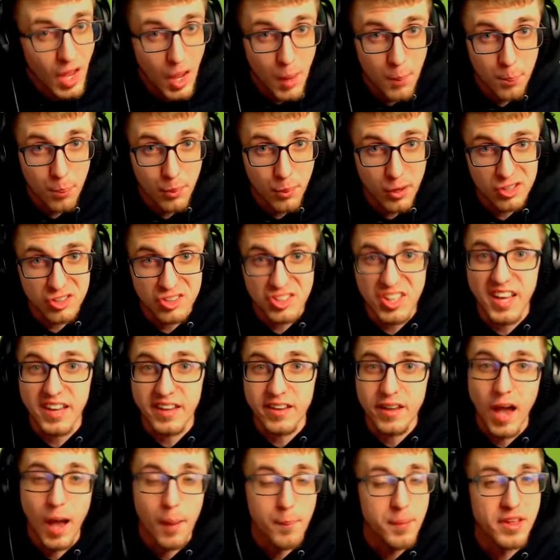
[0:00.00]
Pretty sick.
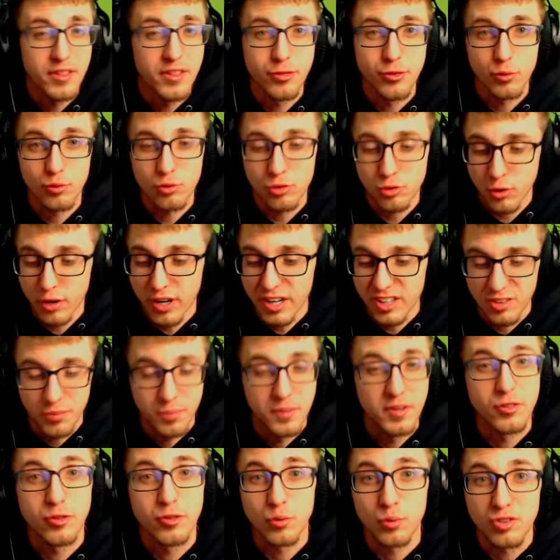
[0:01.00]
I'm hitting through screens, I'm
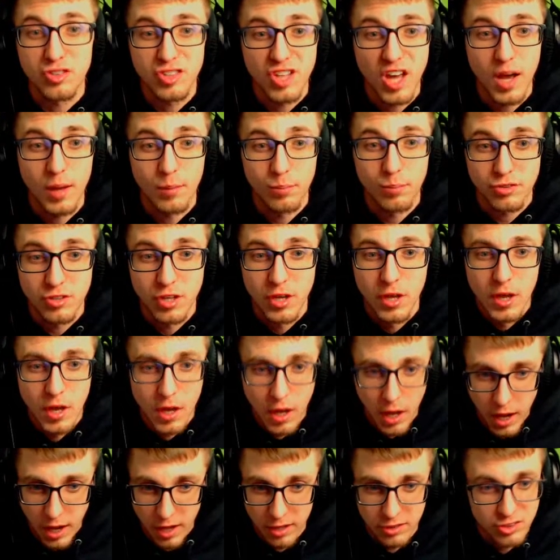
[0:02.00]
hitting through subs.
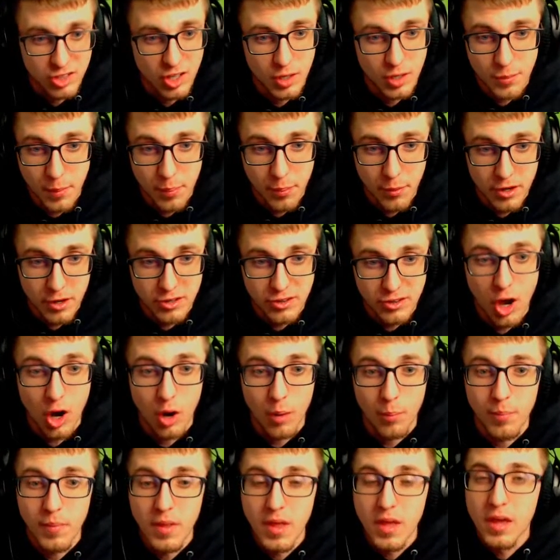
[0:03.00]
It's gonna be pretty
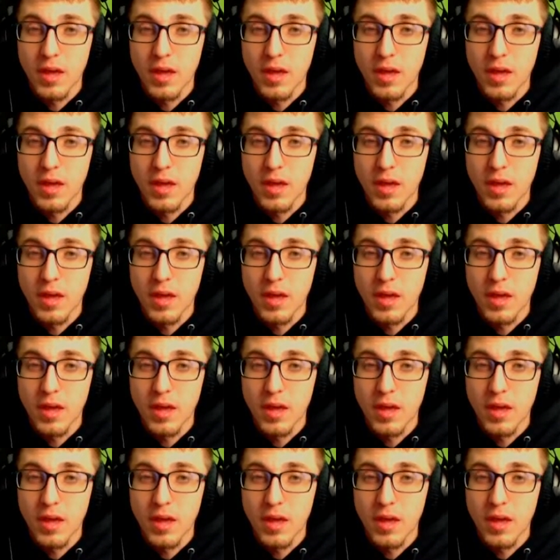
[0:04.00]
dope.